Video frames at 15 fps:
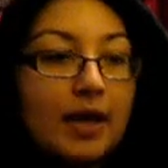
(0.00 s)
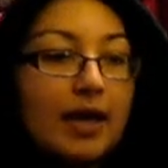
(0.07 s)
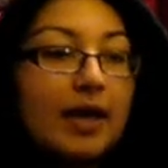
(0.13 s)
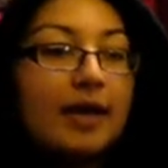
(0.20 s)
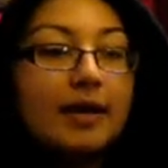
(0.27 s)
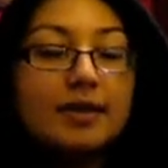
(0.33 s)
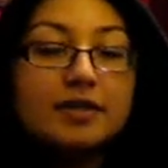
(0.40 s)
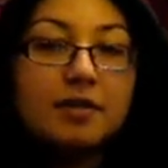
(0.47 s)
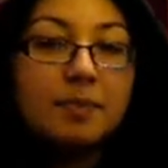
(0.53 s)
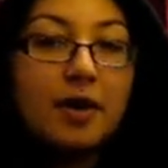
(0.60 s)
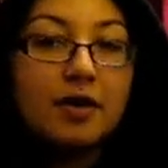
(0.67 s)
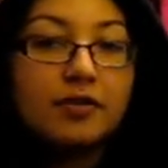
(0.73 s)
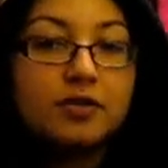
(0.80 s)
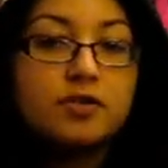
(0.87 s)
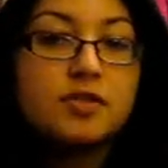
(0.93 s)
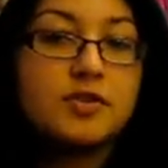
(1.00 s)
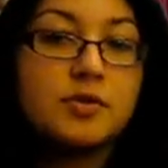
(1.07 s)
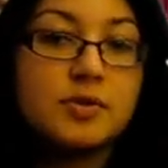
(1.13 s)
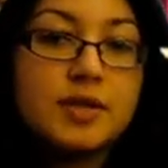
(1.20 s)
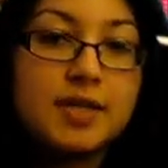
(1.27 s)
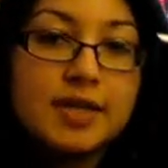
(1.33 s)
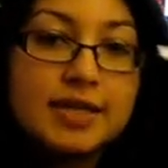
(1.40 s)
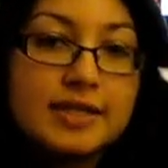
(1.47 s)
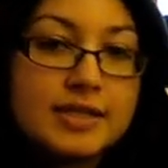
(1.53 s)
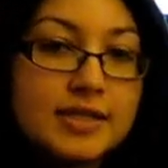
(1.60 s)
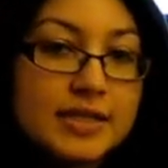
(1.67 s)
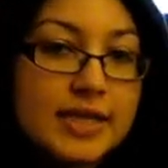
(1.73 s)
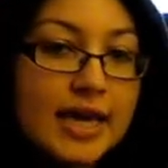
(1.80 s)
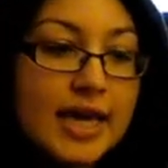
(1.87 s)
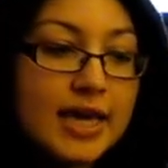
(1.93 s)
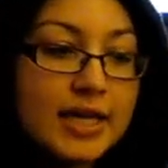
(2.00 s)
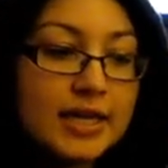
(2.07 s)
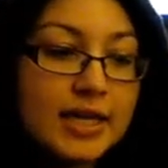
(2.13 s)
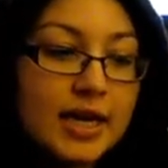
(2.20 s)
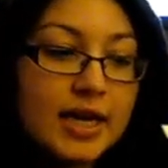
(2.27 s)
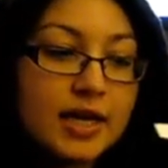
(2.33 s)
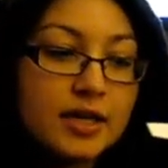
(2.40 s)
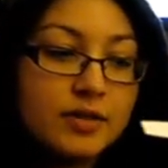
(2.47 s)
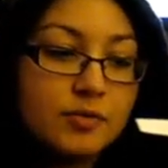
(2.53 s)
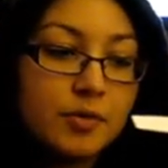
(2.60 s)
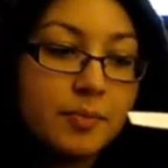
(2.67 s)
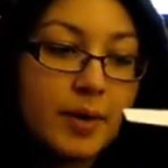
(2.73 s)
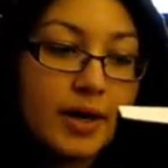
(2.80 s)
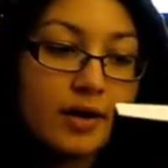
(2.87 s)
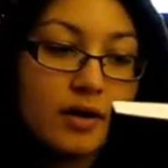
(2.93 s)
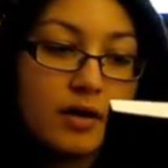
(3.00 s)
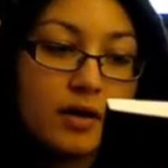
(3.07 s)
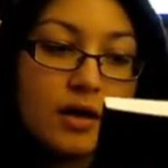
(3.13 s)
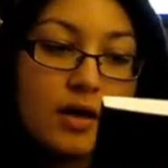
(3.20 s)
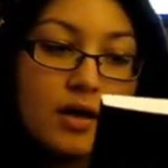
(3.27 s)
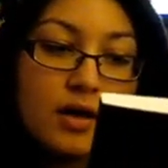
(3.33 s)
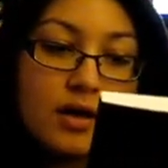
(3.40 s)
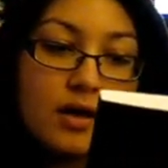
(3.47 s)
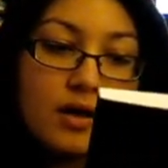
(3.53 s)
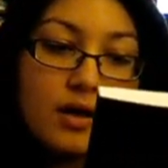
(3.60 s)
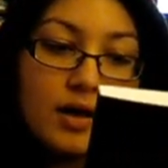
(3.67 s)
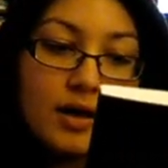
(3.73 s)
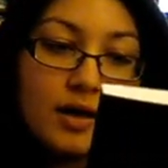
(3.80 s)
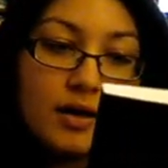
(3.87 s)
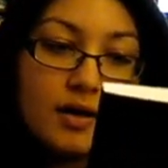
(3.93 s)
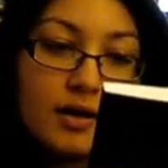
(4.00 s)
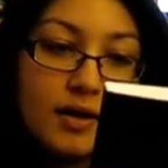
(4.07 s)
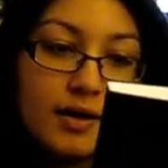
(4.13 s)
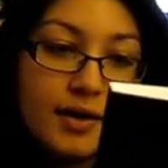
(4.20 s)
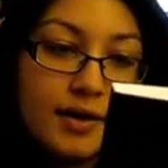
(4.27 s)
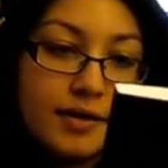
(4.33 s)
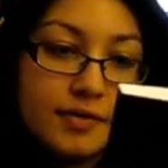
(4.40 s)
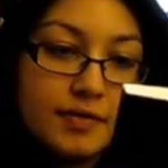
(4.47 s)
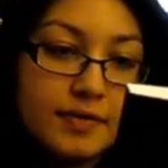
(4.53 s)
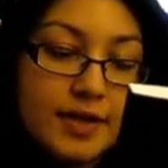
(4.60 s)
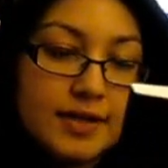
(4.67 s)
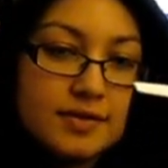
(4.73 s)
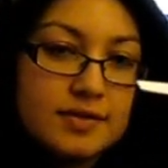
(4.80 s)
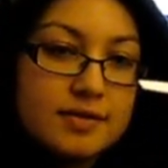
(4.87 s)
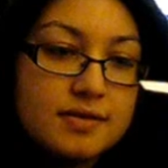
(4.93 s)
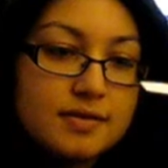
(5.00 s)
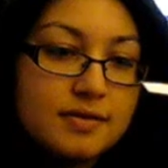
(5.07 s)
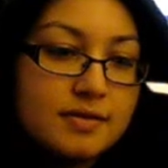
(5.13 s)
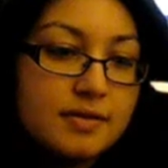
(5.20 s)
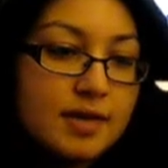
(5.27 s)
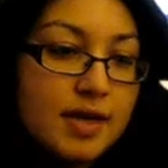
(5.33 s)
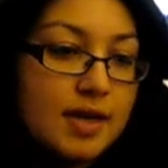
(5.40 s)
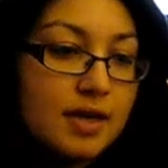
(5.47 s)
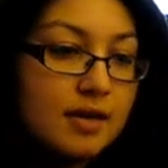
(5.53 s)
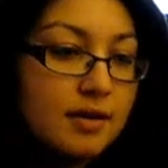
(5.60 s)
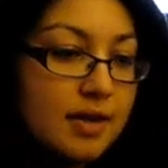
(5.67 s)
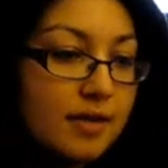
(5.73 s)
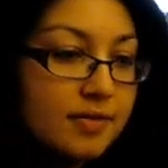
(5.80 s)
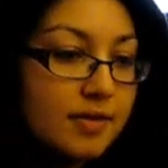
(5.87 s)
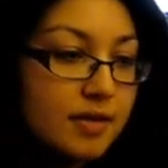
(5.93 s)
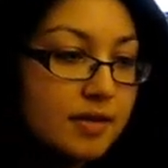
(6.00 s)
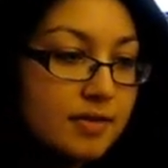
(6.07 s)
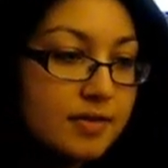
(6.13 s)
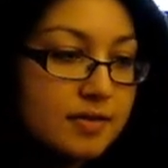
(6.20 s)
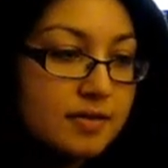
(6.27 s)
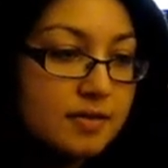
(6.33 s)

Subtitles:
And it's about these 2 kids, Tane and Rebecca, and they get this